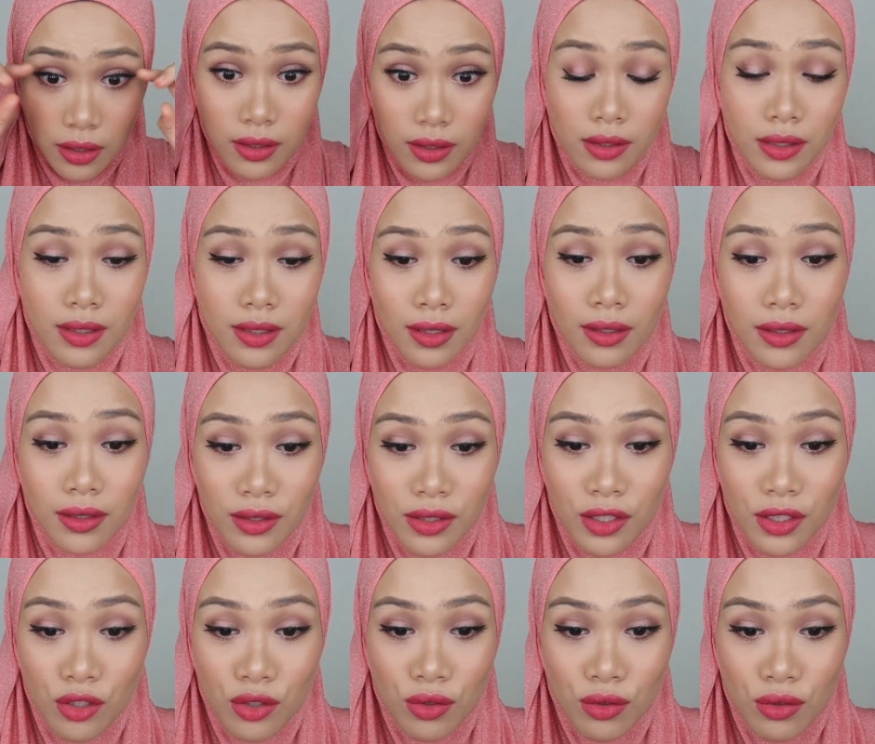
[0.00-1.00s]
I like this color.
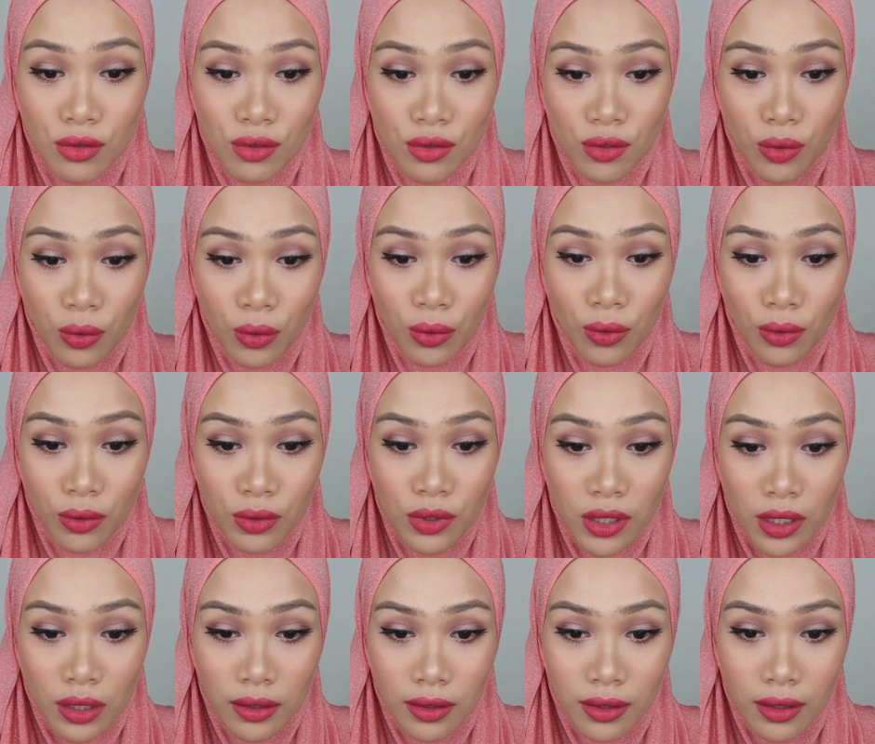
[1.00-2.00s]
This is so
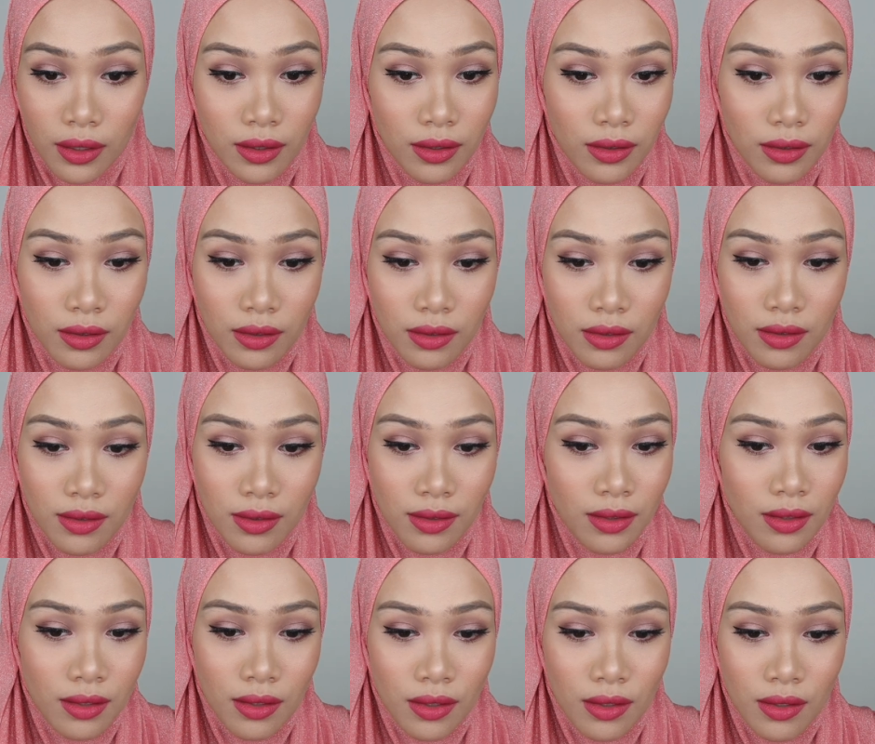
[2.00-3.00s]
cantik.
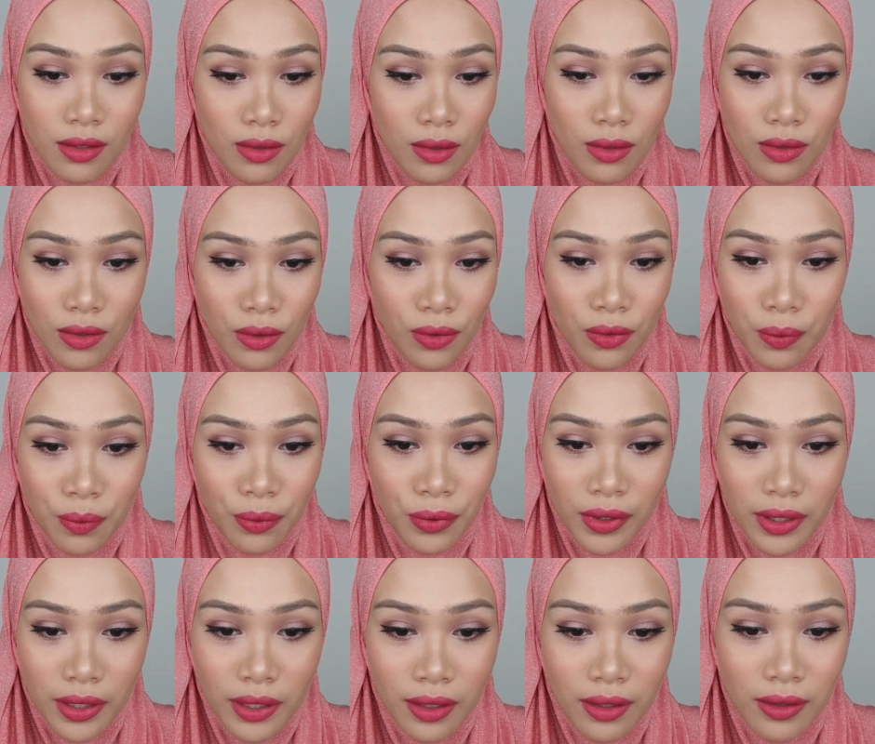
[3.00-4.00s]
So
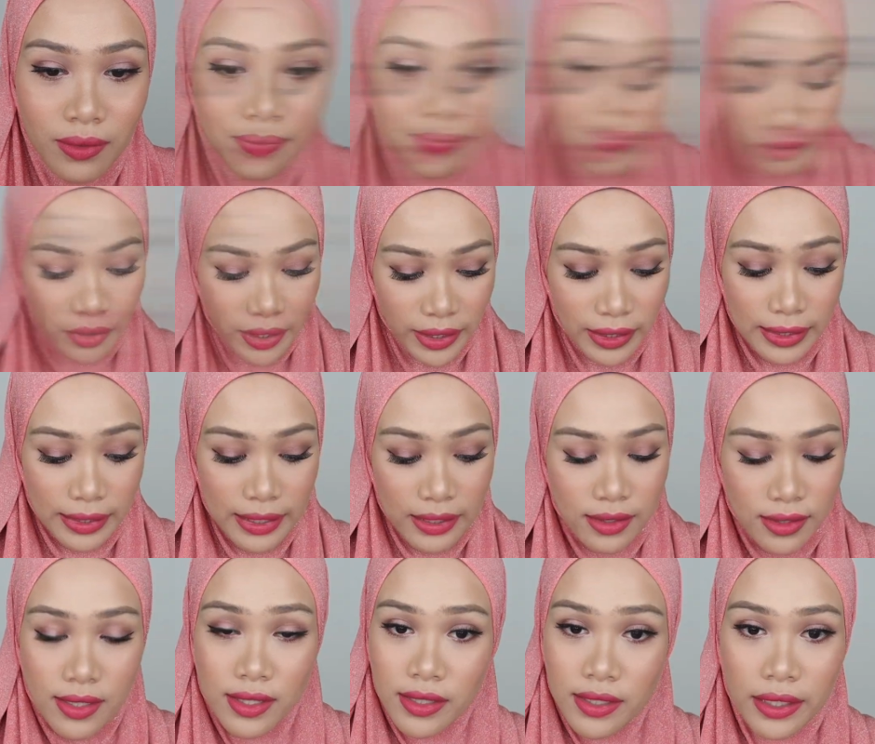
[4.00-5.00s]
pretty. Alright,
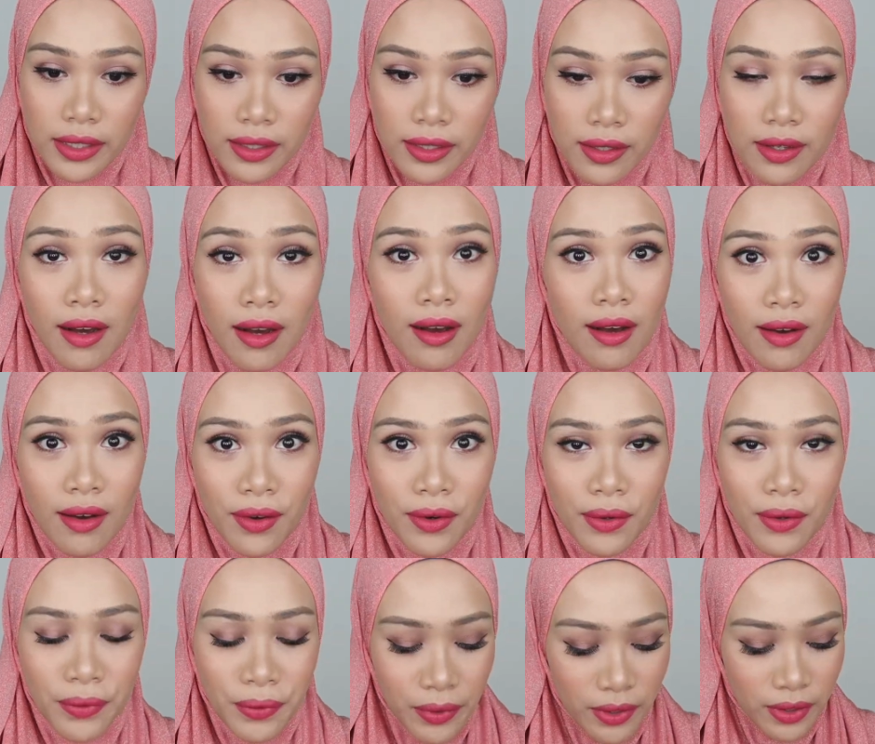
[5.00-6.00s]
let's see
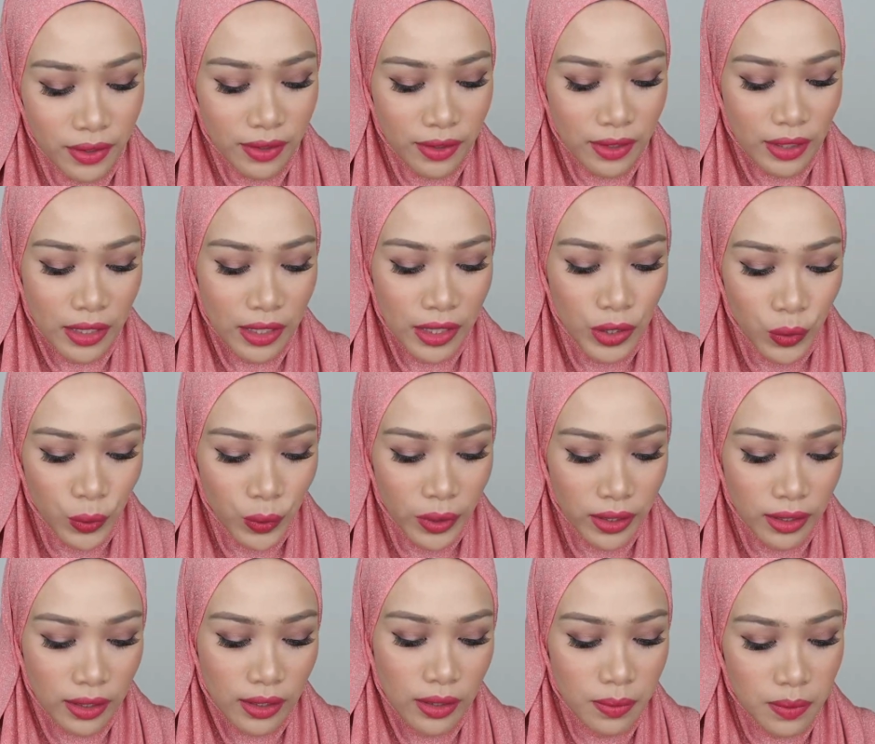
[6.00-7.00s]
how the
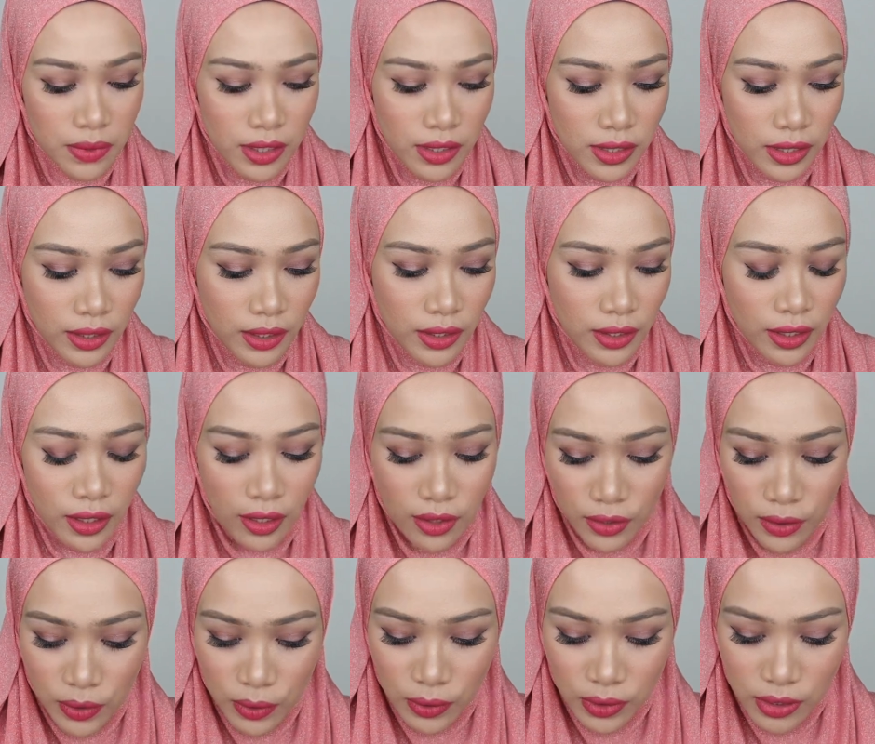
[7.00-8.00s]
liquid lipstick
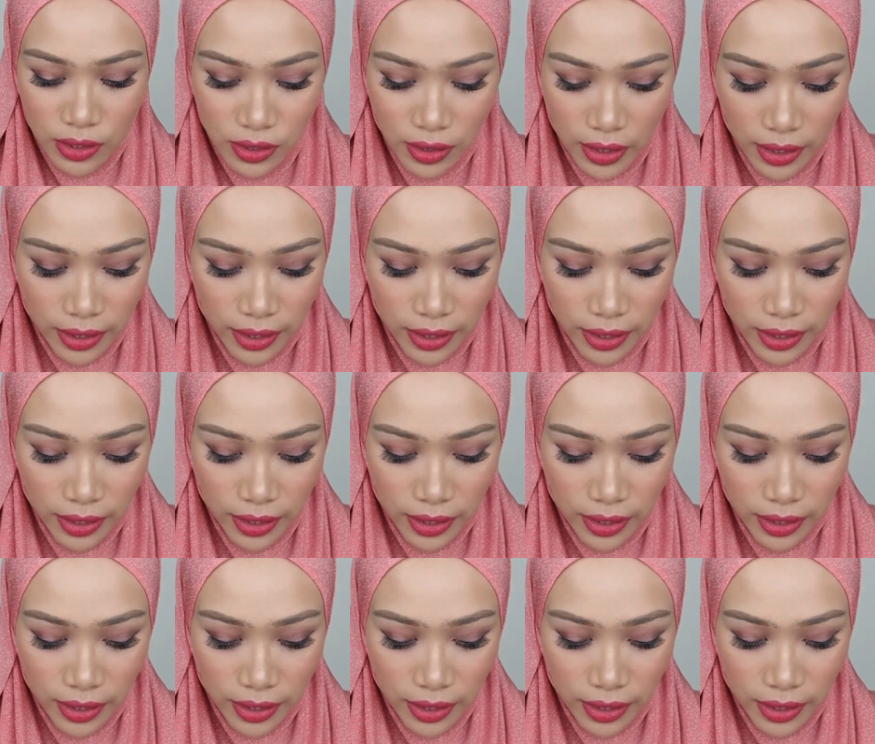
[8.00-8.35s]
color looks